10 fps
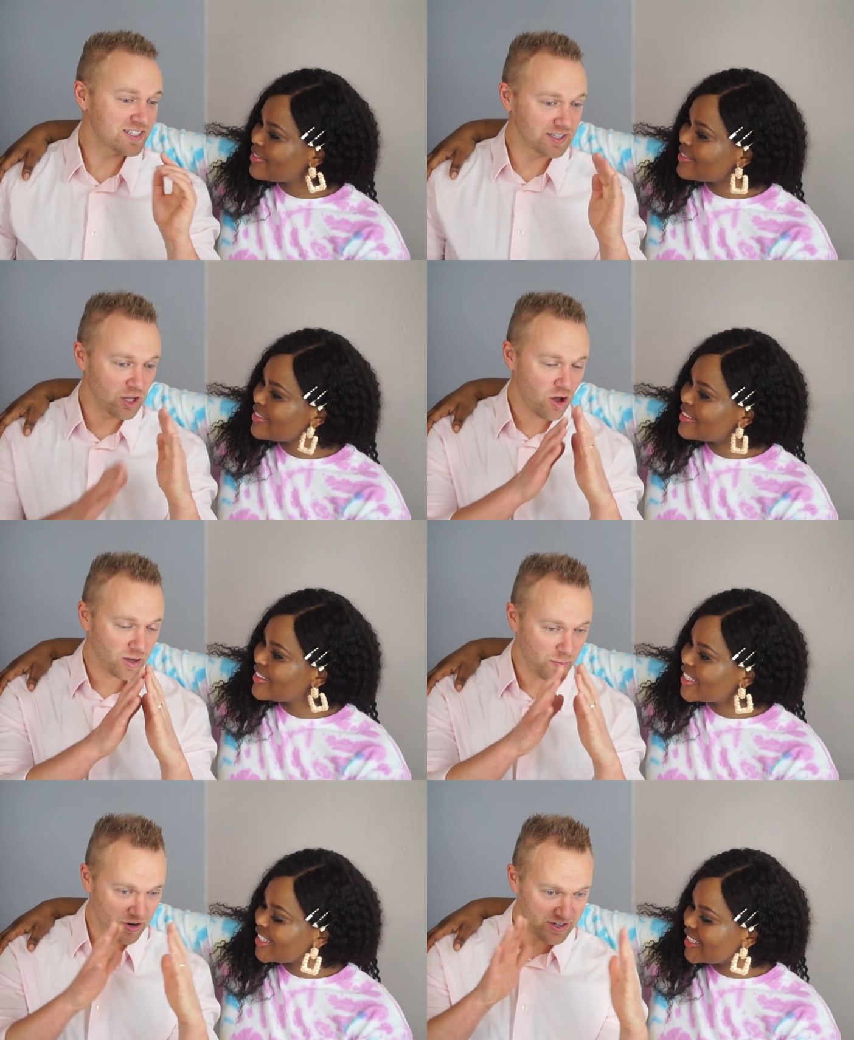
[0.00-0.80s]
Speaker 1: as
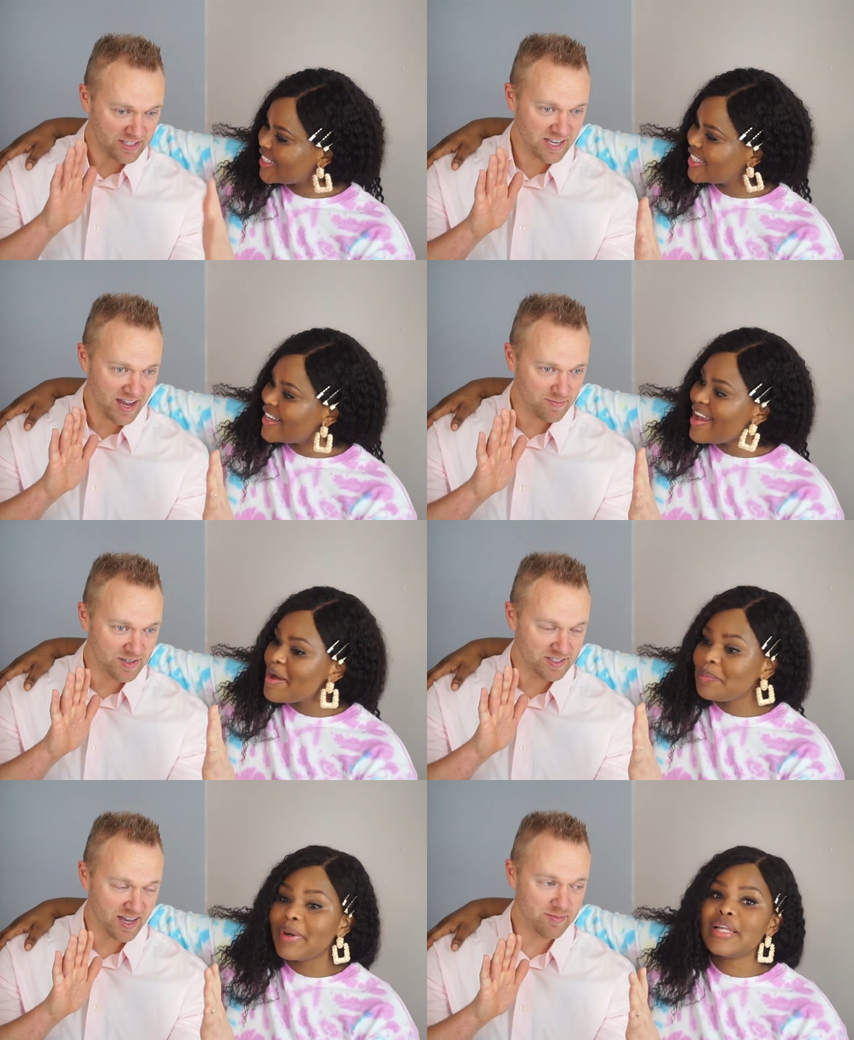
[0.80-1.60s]
long a period of time
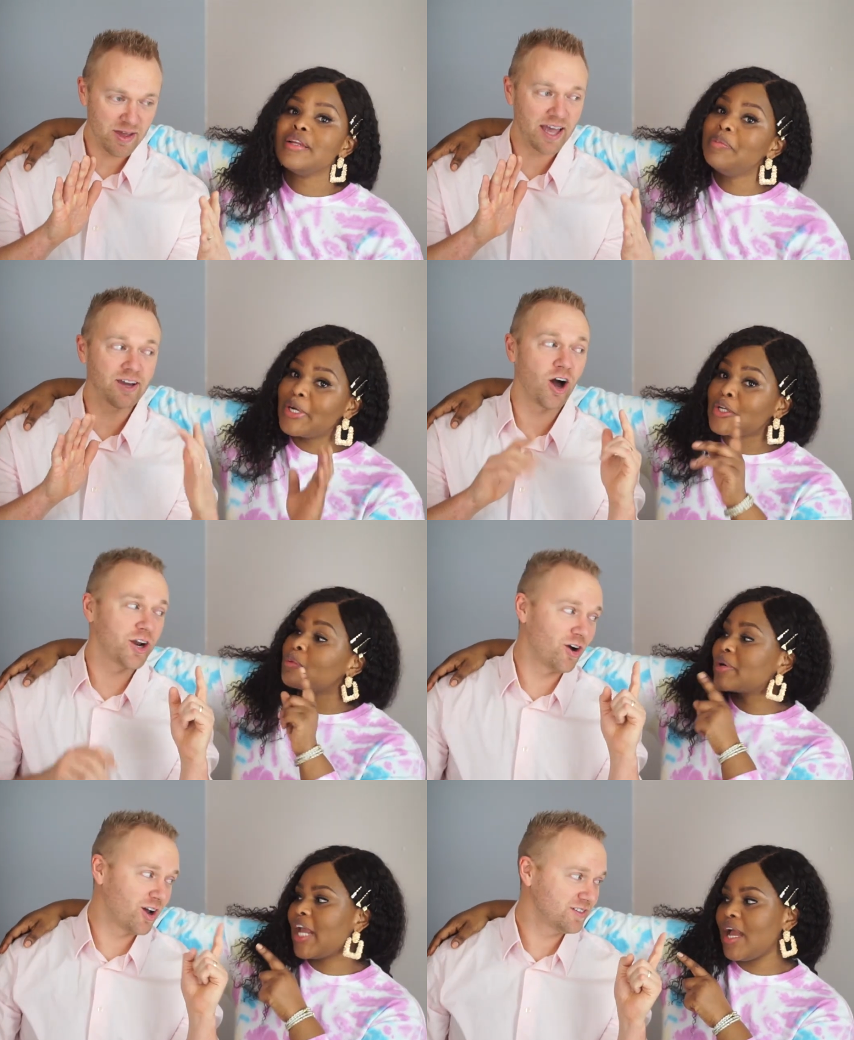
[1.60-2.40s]
this time. But,
Speaker 2: I but
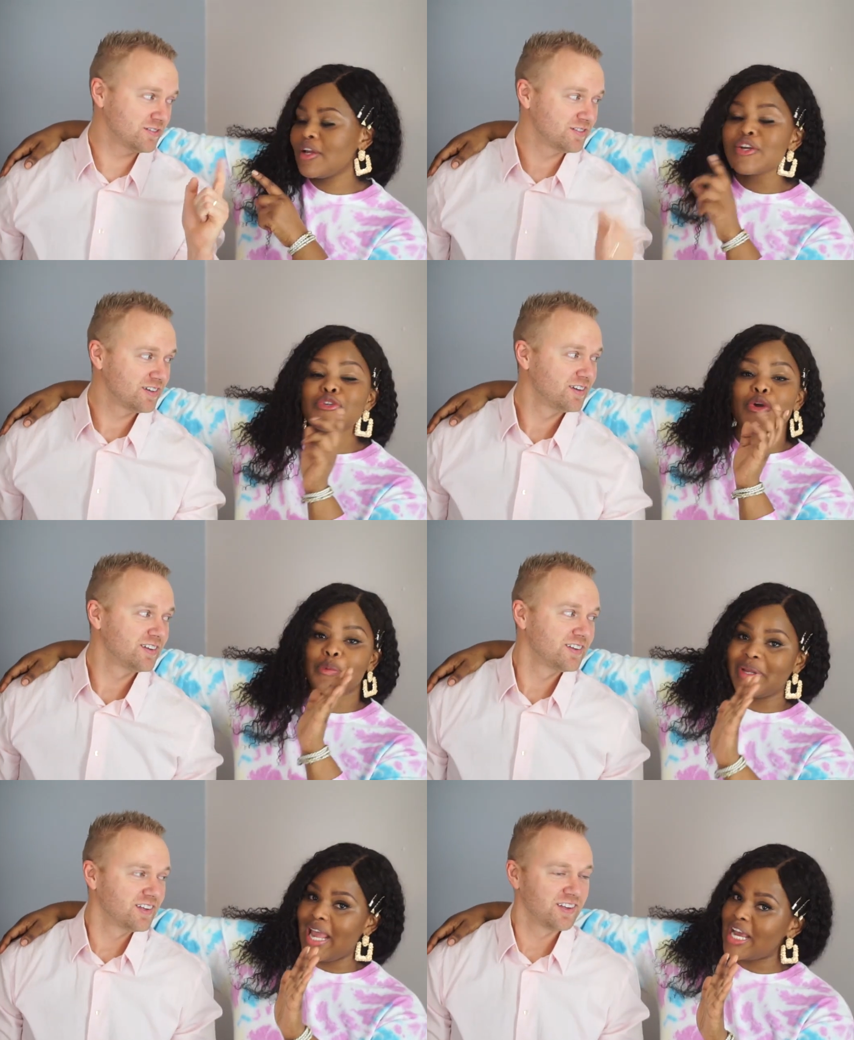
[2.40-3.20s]
caught your on.
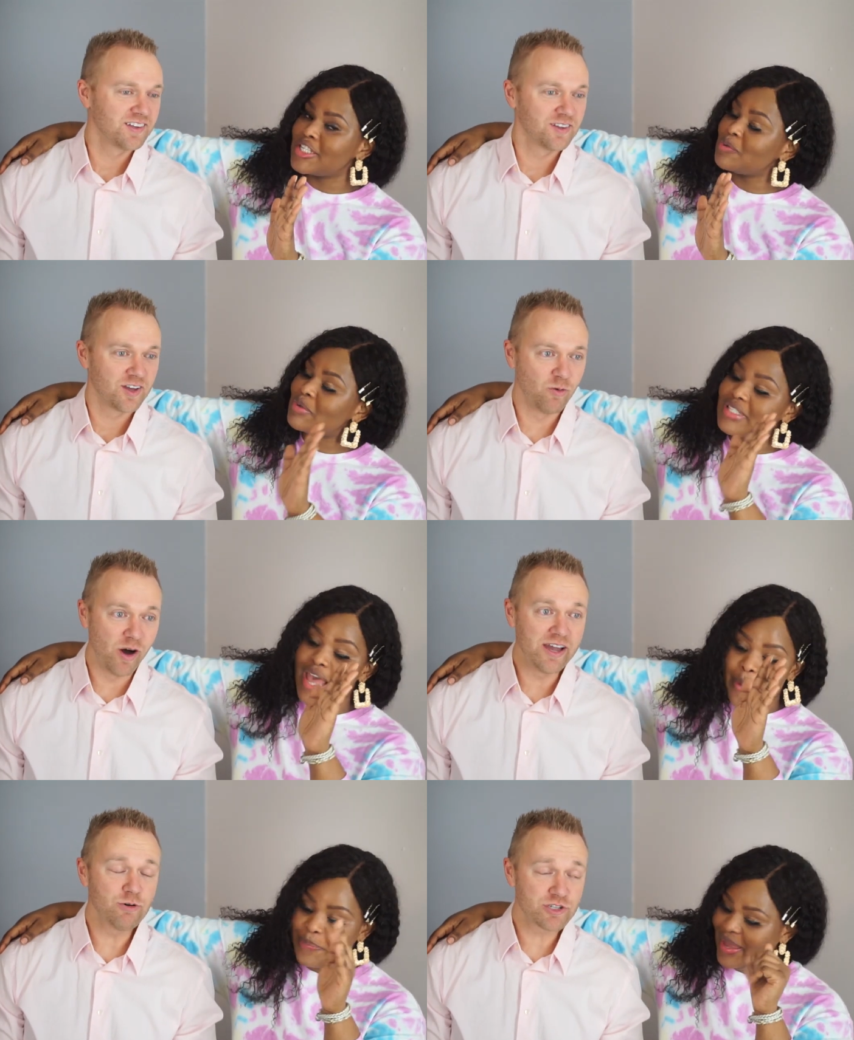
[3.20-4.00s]
Your reaction
Speaker 1: was
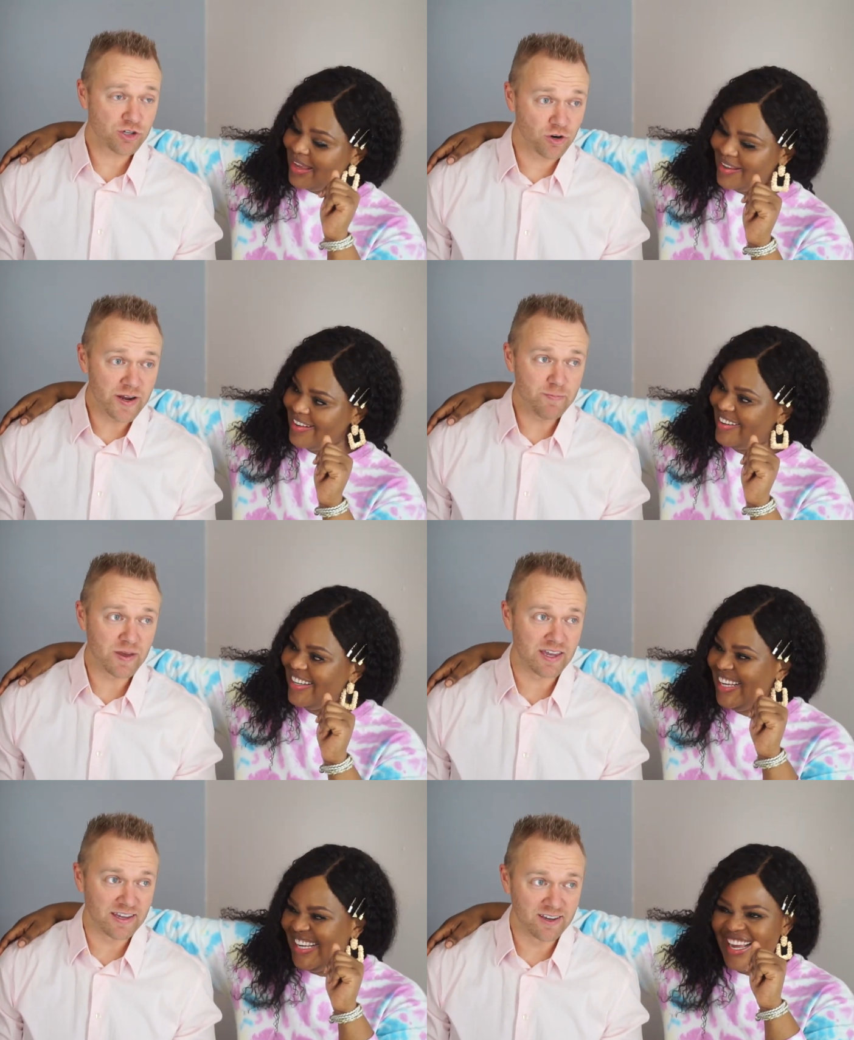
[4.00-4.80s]
well. Epic. It was
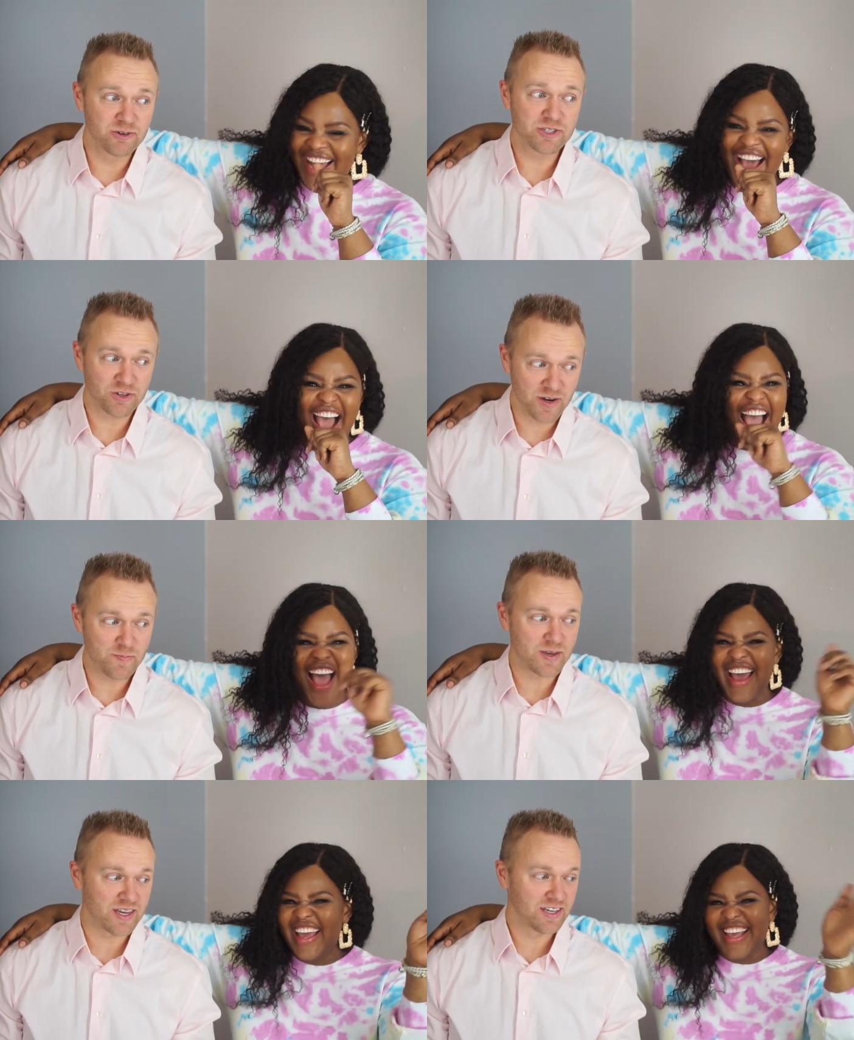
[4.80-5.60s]
creepy. It was
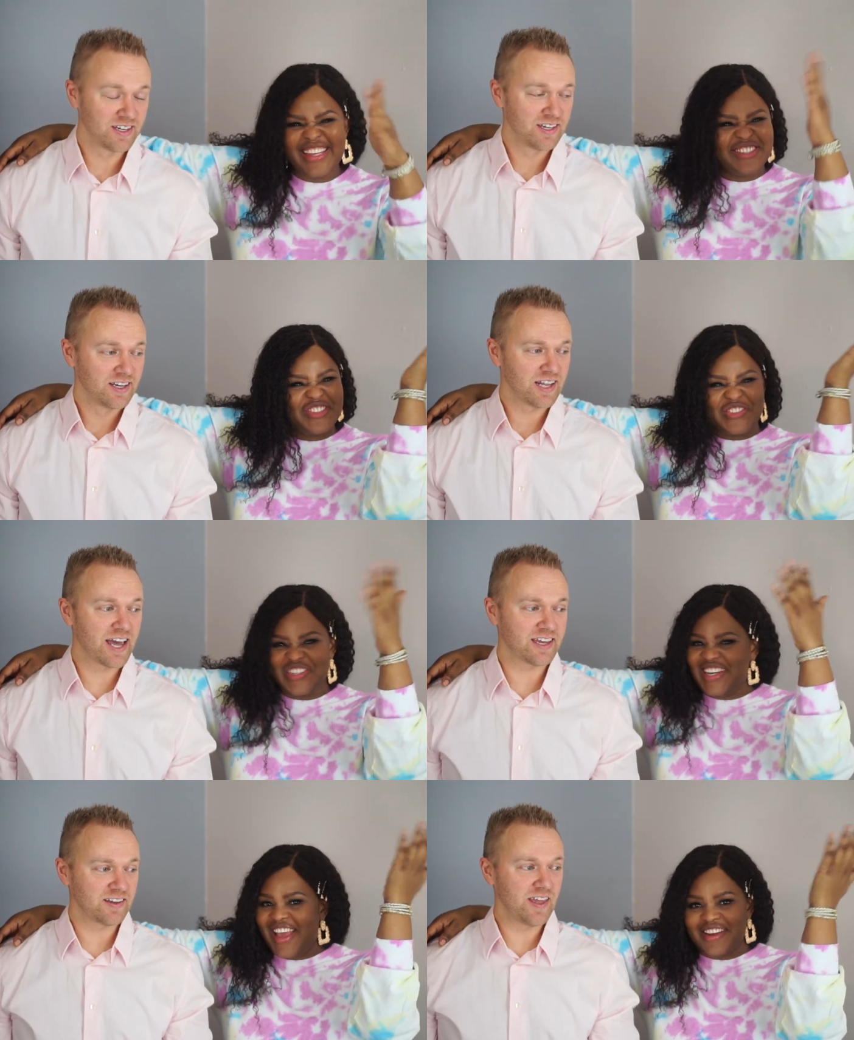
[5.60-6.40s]
creepy.
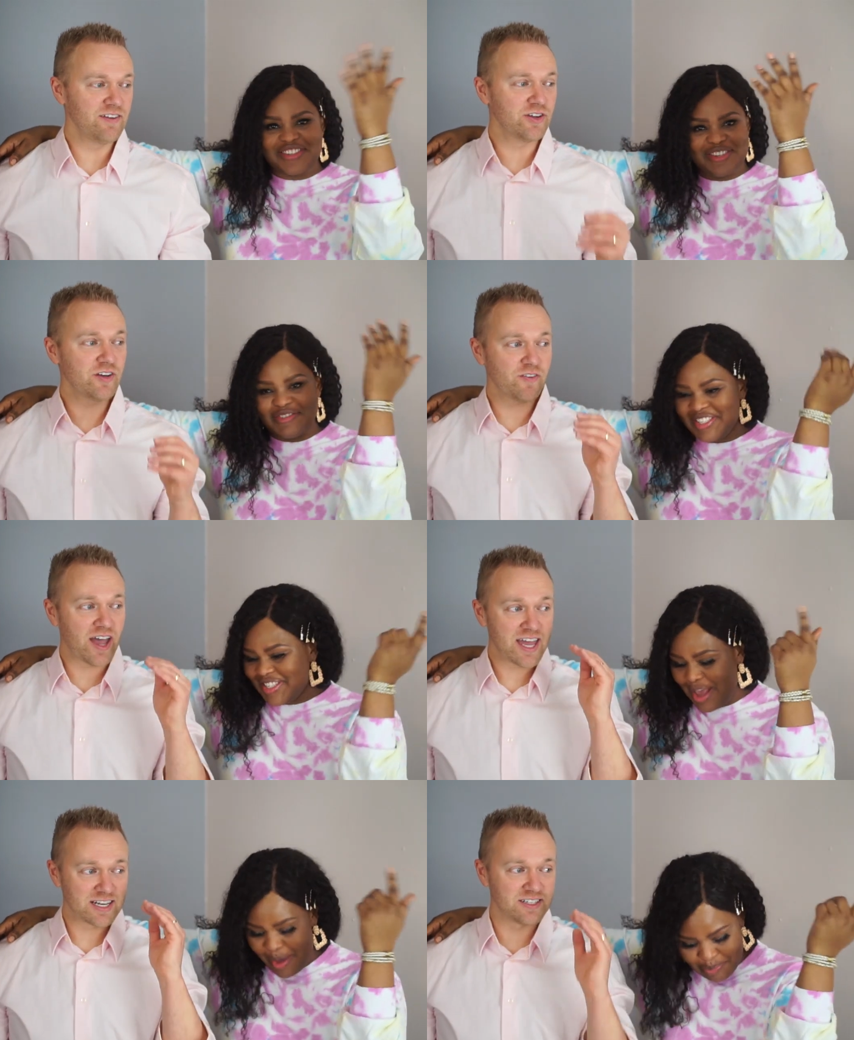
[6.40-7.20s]
Like even if
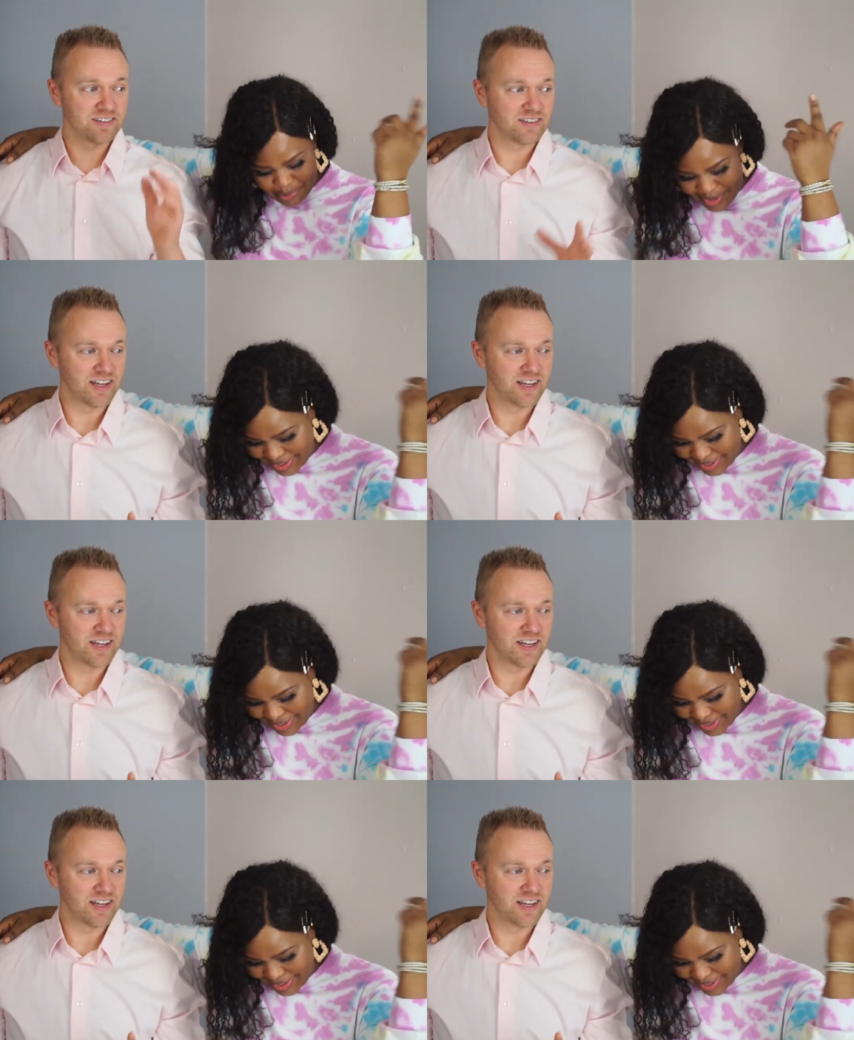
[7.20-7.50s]
I had,
Speaker 2: epic.